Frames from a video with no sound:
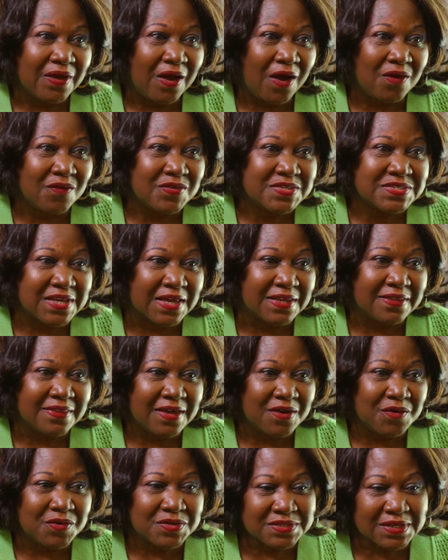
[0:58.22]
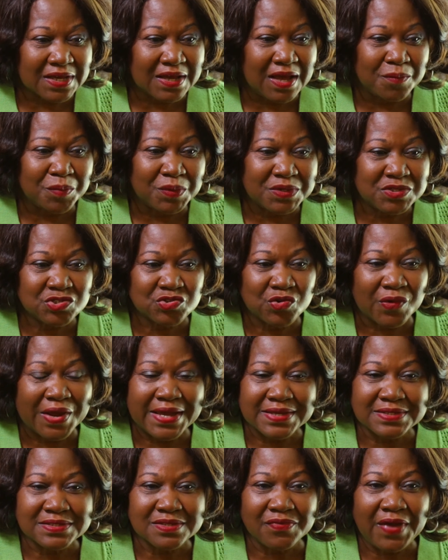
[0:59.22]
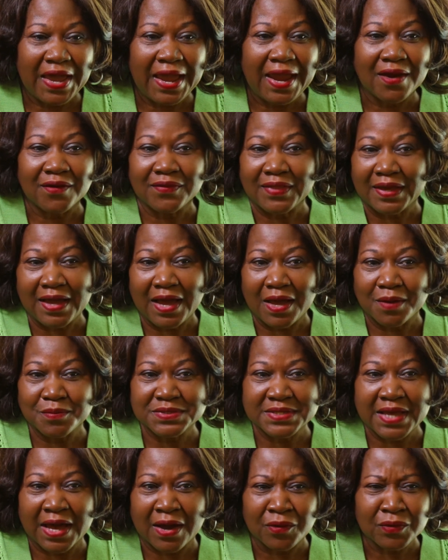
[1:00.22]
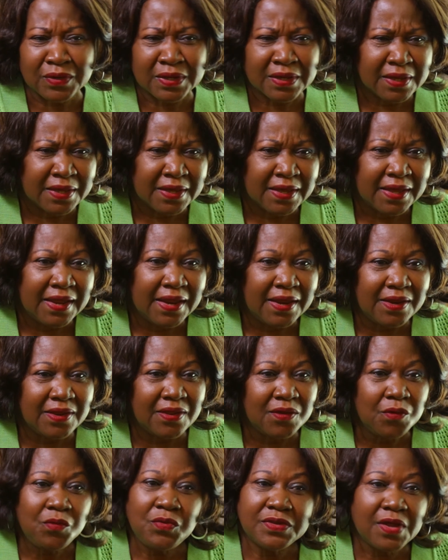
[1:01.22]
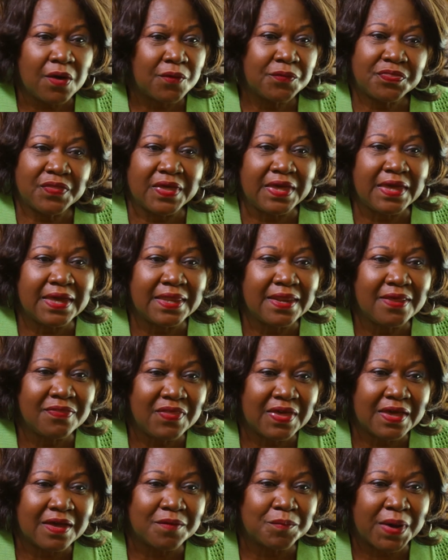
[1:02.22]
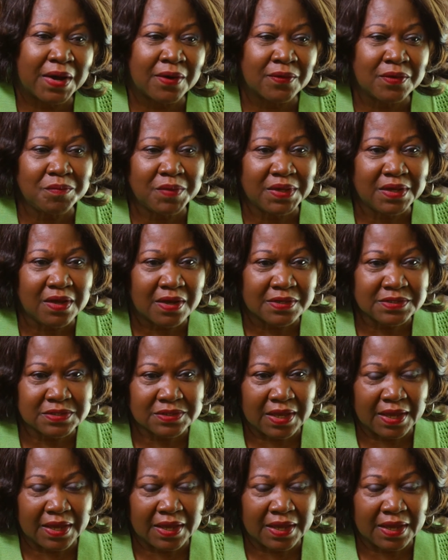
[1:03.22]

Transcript: All of a sudden, there is a couple of strands of hair that comes out. You don't think anything about it because